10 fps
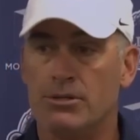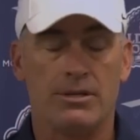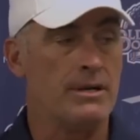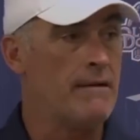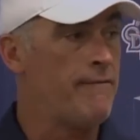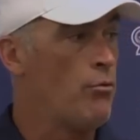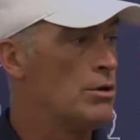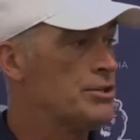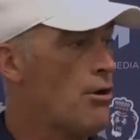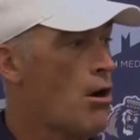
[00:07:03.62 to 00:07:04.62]
He was a
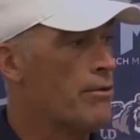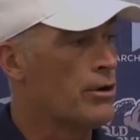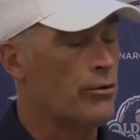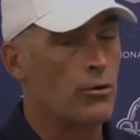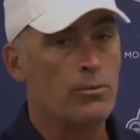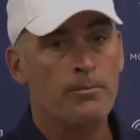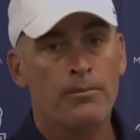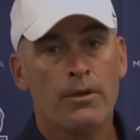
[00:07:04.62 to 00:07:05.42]
4-star recruit.